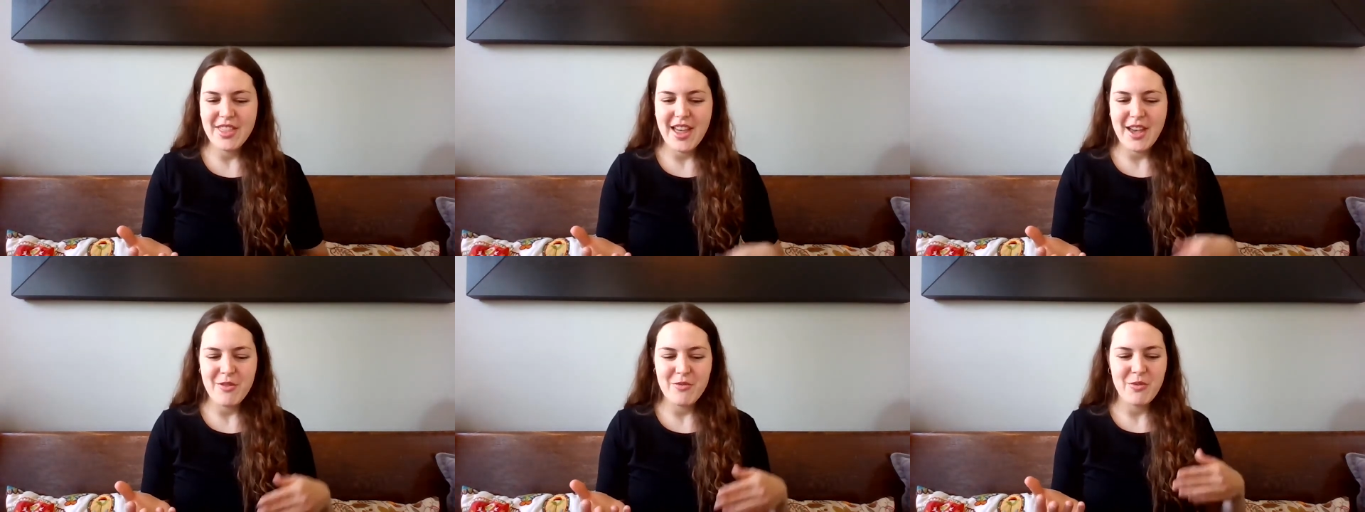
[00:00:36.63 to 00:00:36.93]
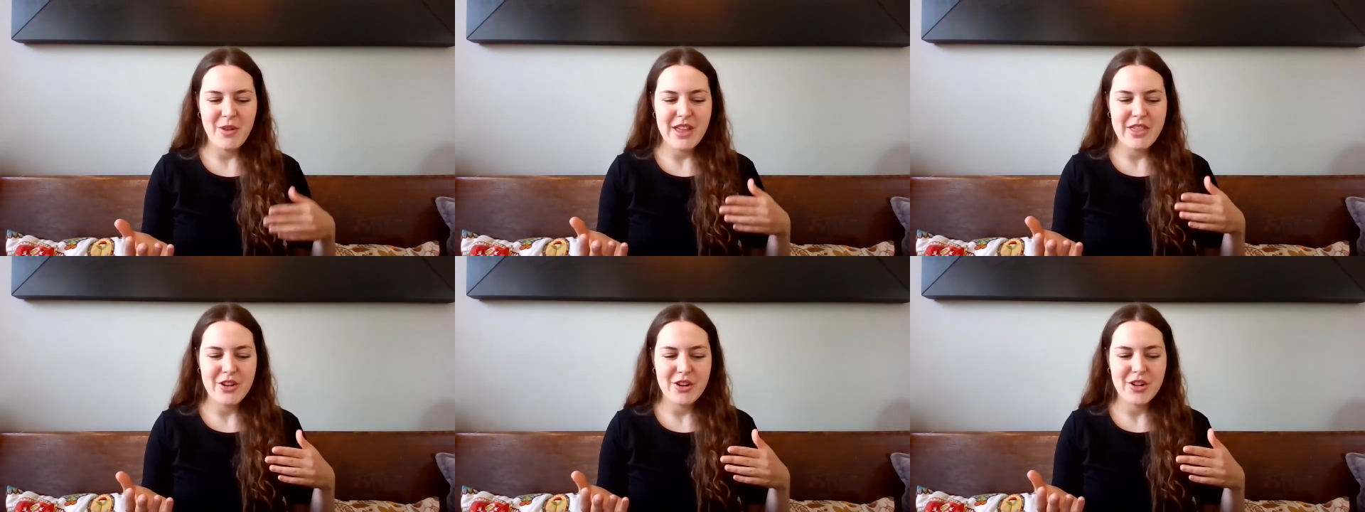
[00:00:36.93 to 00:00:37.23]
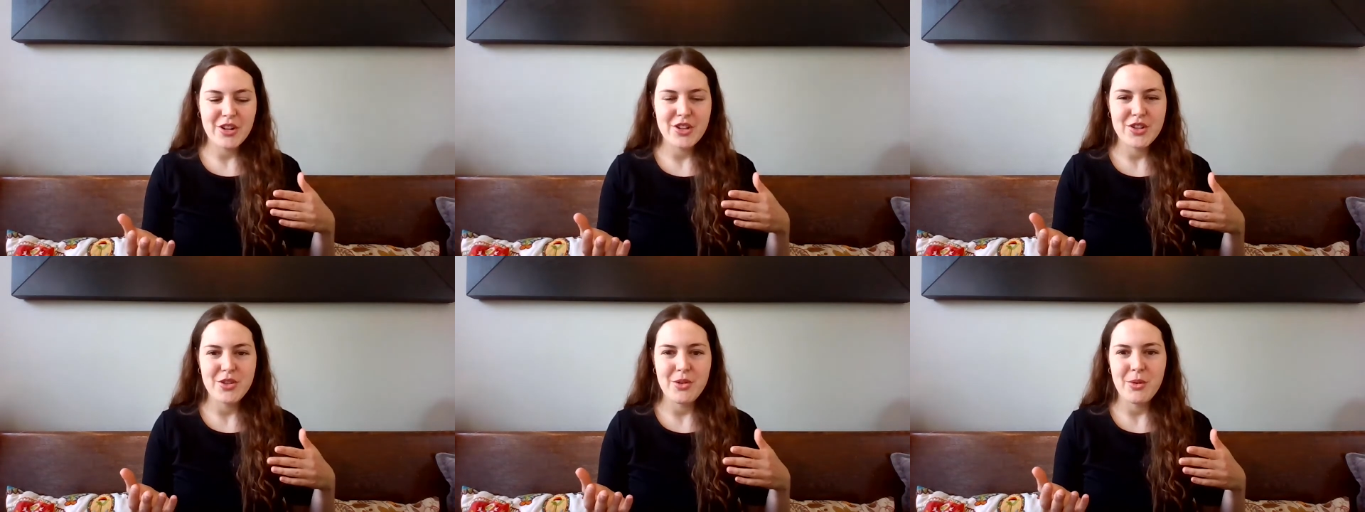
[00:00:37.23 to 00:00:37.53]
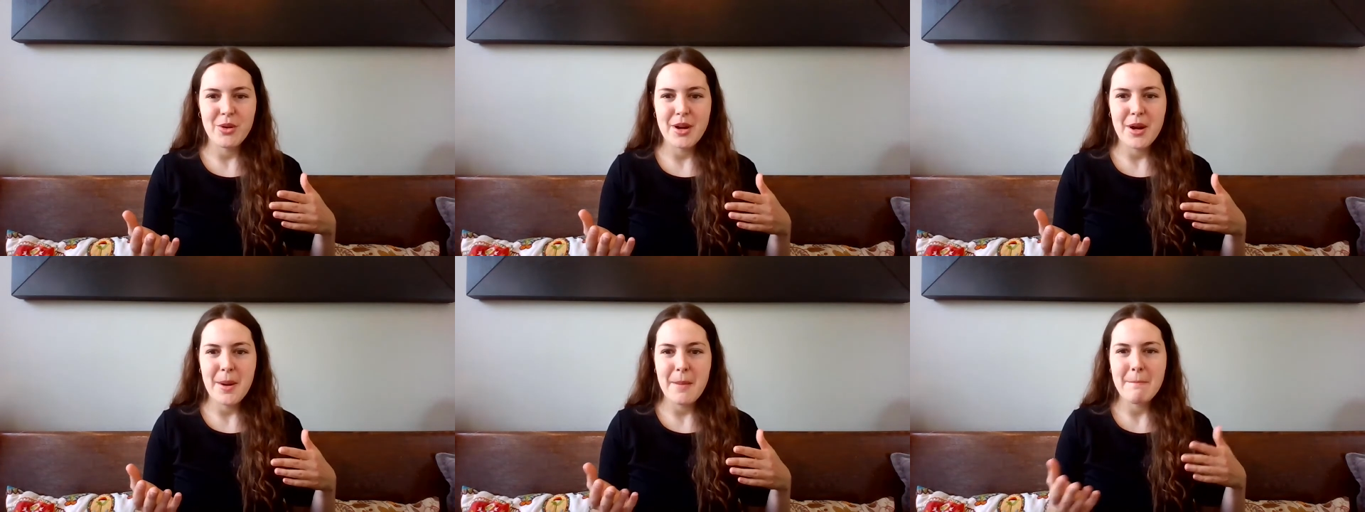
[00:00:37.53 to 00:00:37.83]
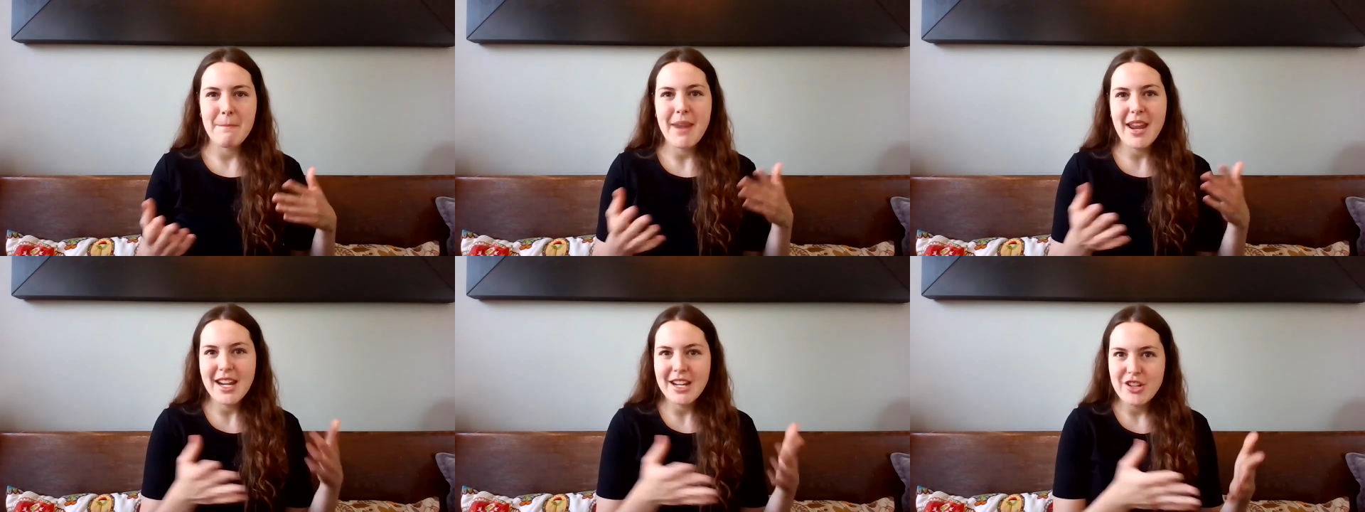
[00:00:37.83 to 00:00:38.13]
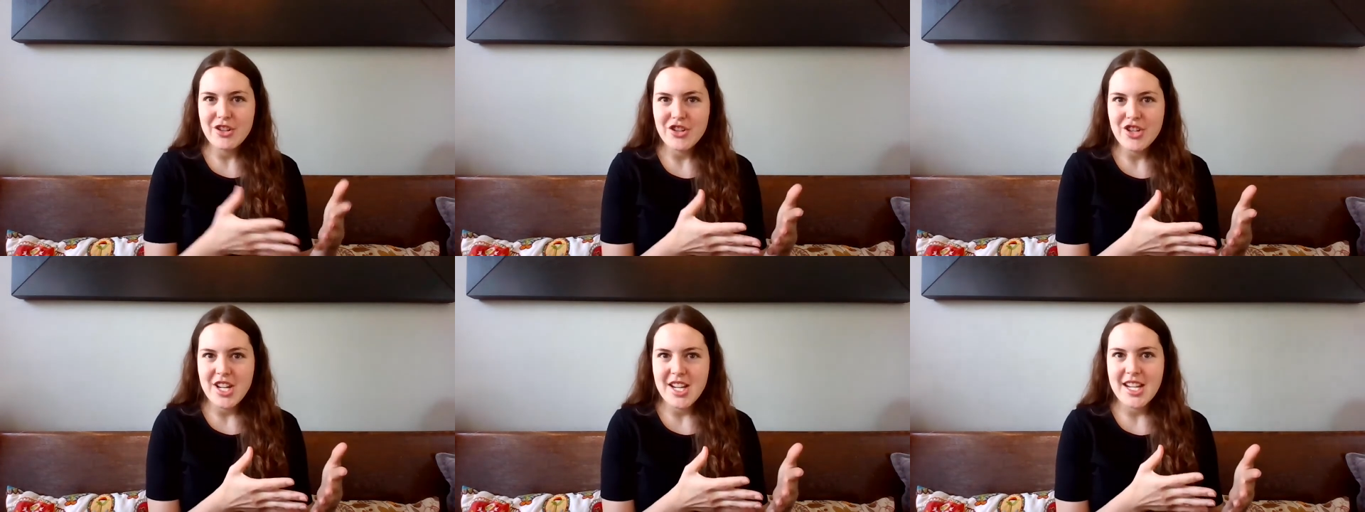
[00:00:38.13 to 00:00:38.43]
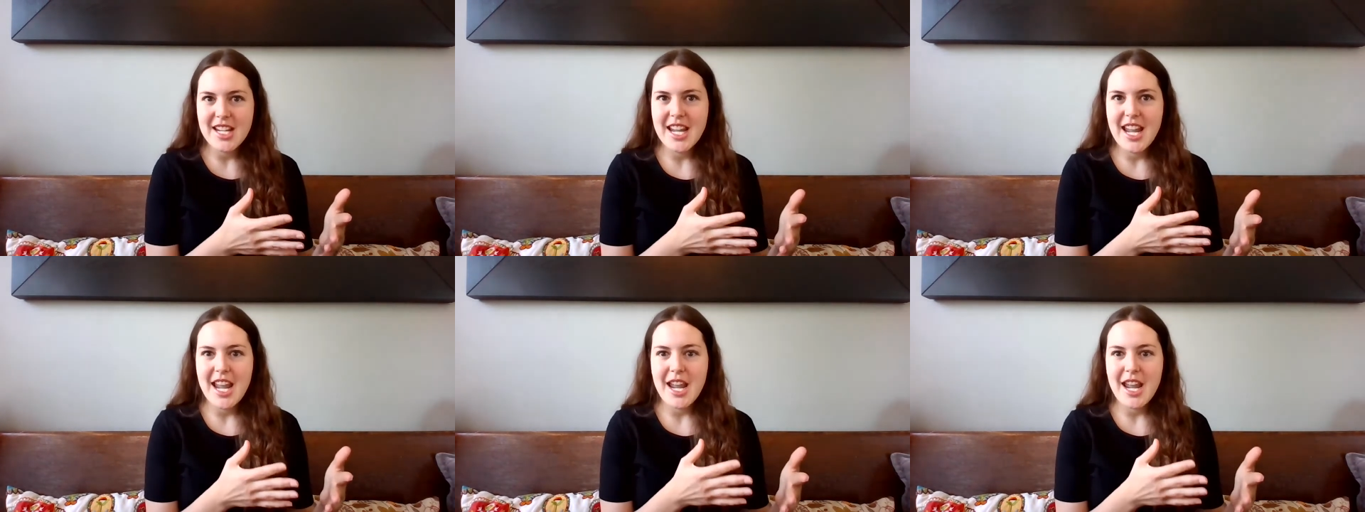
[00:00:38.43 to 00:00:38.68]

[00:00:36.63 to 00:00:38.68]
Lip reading: that whether you're managing